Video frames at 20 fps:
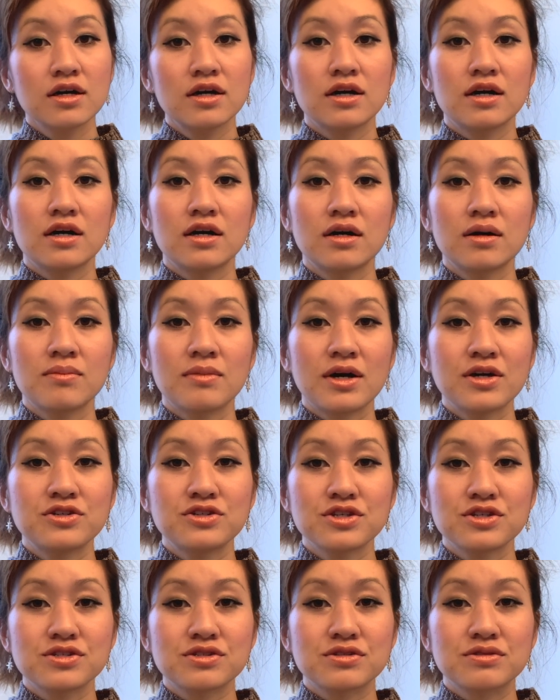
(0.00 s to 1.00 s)
I
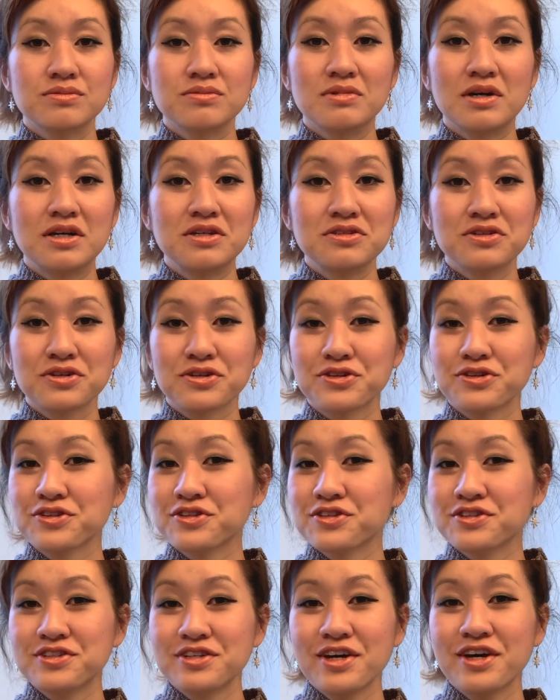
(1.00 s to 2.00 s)
just
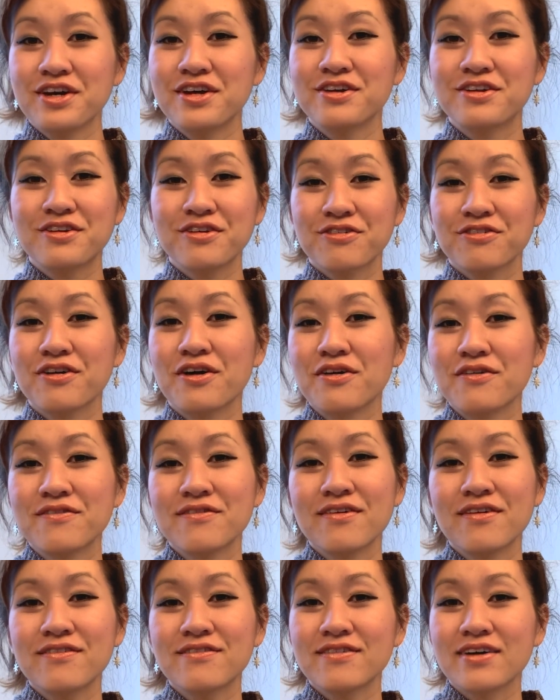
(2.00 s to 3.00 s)
unearthed it
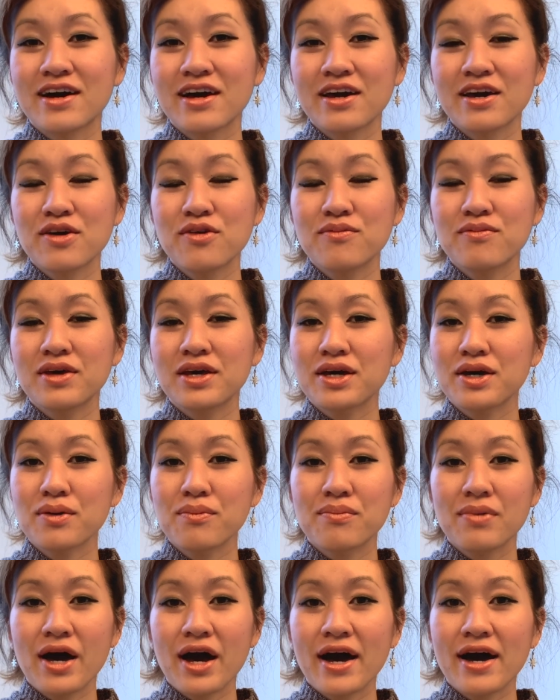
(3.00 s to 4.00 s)
from my
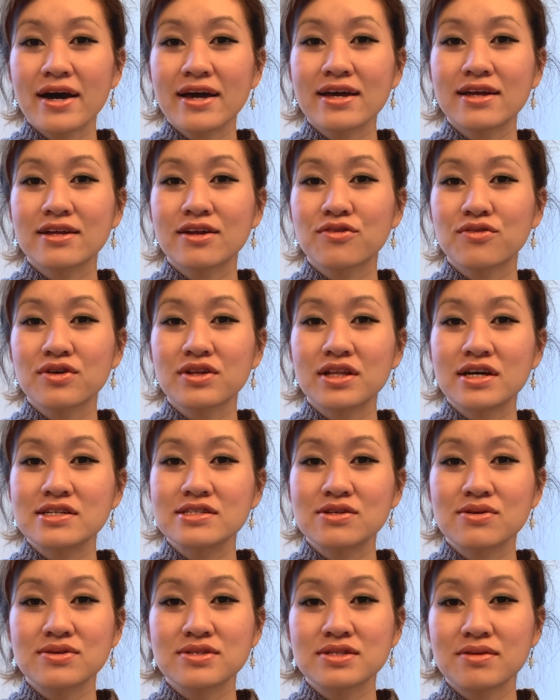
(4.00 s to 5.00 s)
makeup bag and I
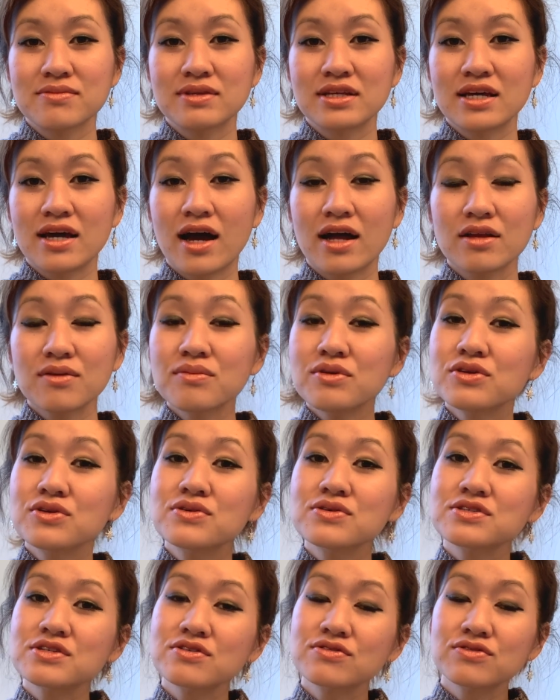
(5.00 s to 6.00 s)
realized it was something I hadn't been
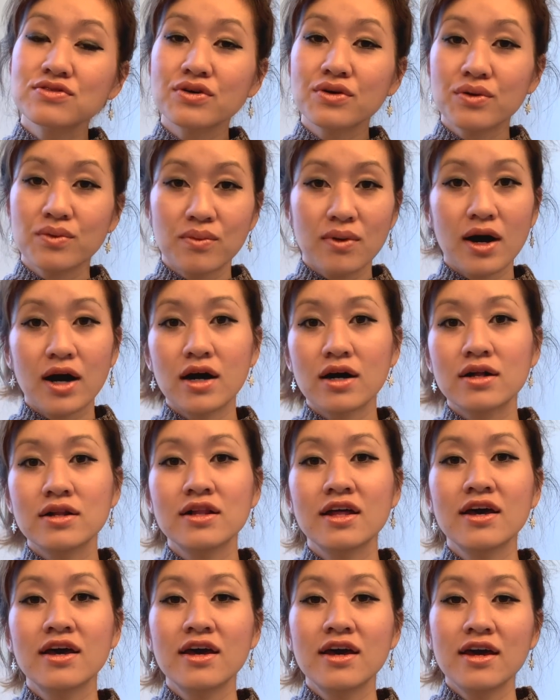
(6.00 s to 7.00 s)
using for a while,